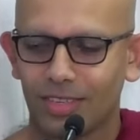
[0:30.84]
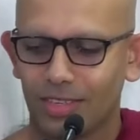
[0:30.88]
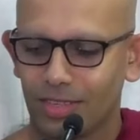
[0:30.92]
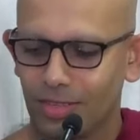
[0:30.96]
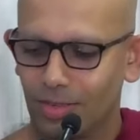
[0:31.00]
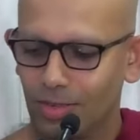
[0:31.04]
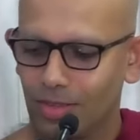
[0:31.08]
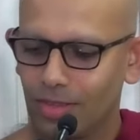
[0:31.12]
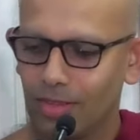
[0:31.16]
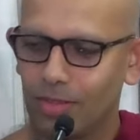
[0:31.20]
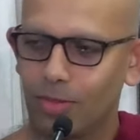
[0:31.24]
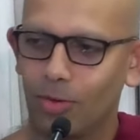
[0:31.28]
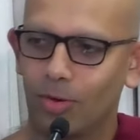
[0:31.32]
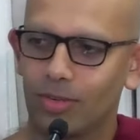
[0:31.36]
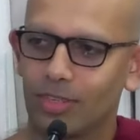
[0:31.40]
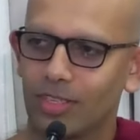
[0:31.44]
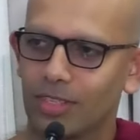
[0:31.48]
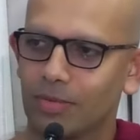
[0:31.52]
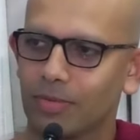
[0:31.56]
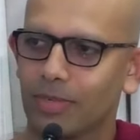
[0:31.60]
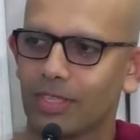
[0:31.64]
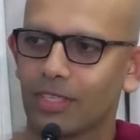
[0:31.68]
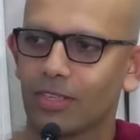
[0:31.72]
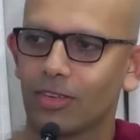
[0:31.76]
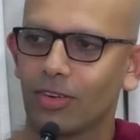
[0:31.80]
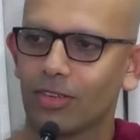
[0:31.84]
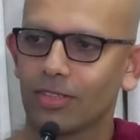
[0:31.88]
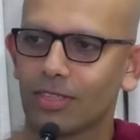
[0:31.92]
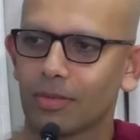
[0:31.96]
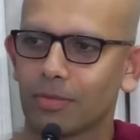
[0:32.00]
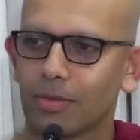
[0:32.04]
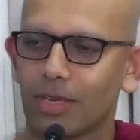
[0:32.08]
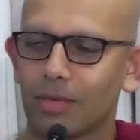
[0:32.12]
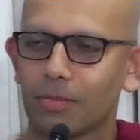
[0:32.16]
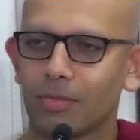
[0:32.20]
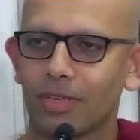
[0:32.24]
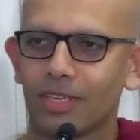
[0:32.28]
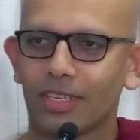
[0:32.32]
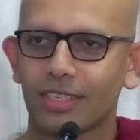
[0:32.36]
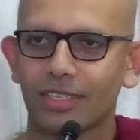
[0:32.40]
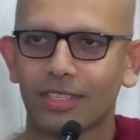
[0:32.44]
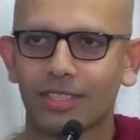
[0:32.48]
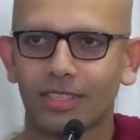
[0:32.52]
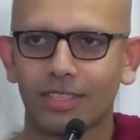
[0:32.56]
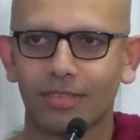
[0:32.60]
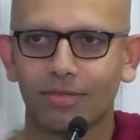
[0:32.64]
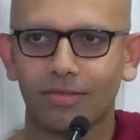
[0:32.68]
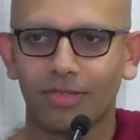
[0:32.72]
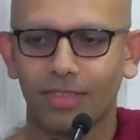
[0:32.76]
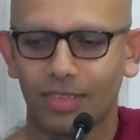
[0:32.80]
So the thought has been crossing my
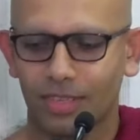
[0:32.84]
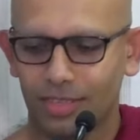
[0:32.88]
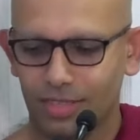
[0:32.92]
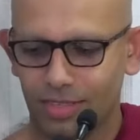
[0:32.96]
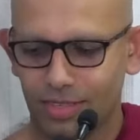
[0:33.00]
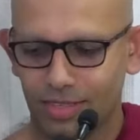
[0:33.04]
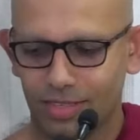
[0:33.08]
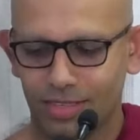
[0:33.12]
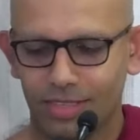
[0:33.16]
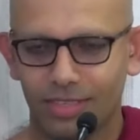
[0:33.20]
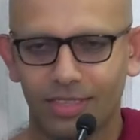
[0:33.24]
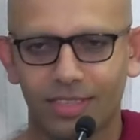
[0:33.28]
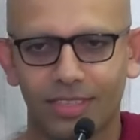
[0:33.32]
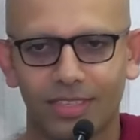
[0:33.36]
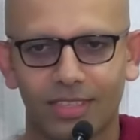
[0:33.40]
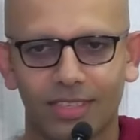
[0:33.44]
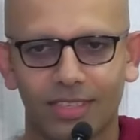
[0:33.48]
mind if there's,